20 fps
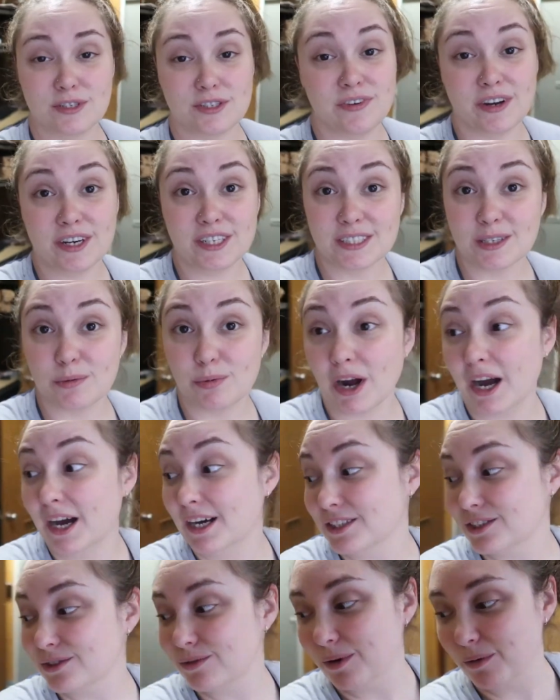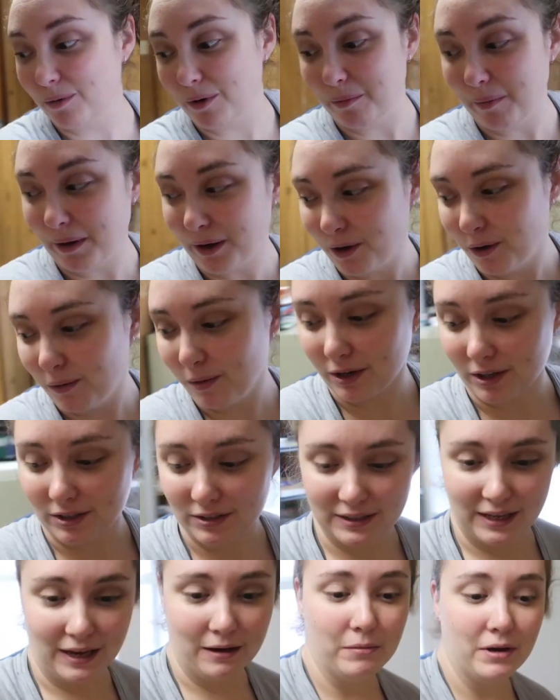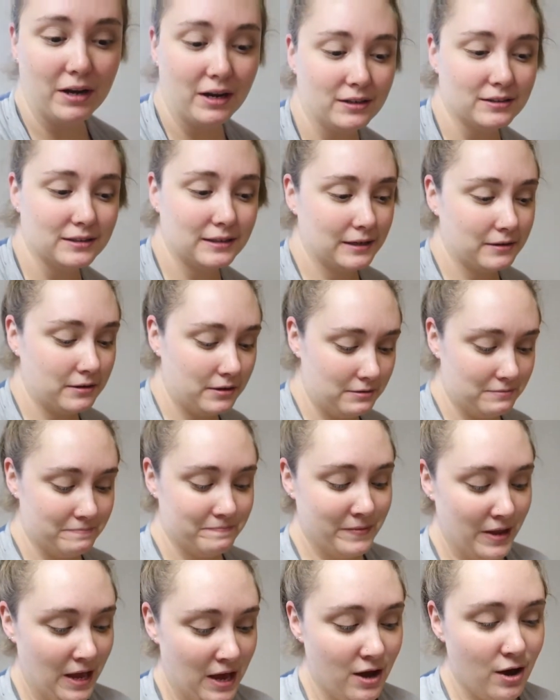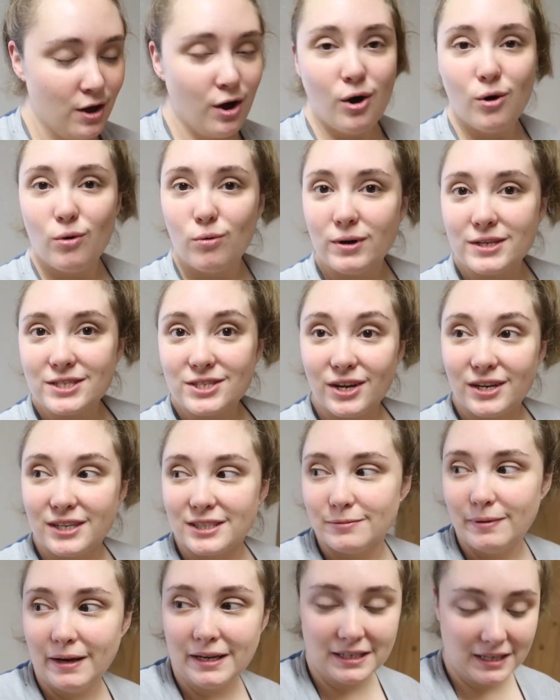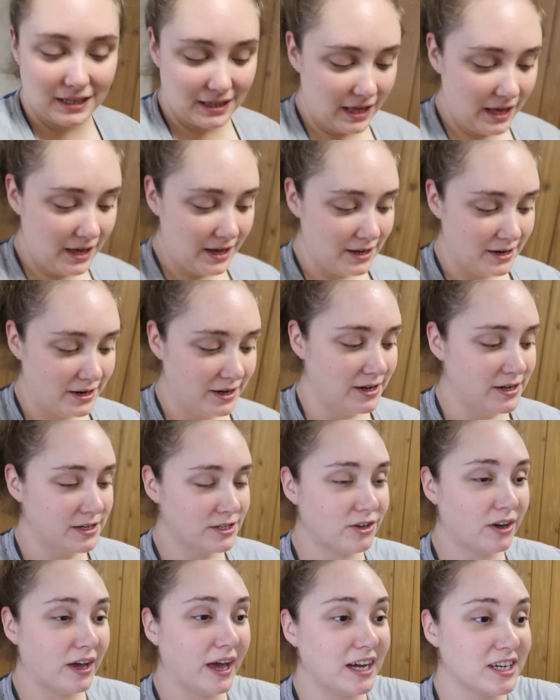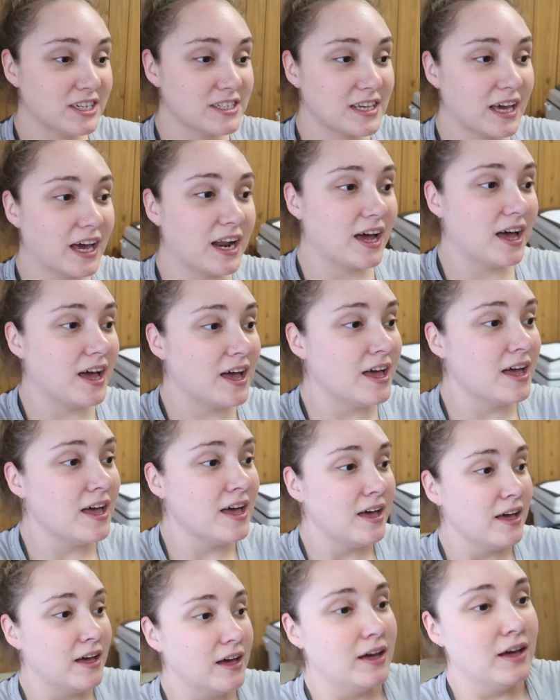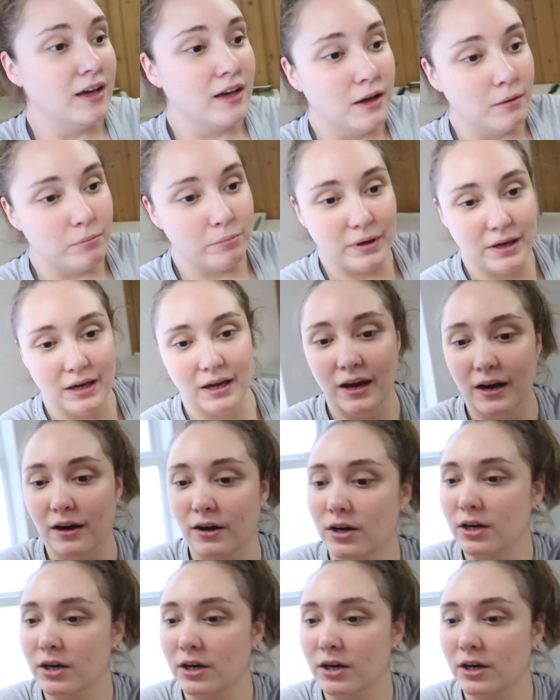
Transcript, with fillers: was very surprised when one of my coworkers came in. I was like, oh, was not expecting that. So yeah, I just gotta be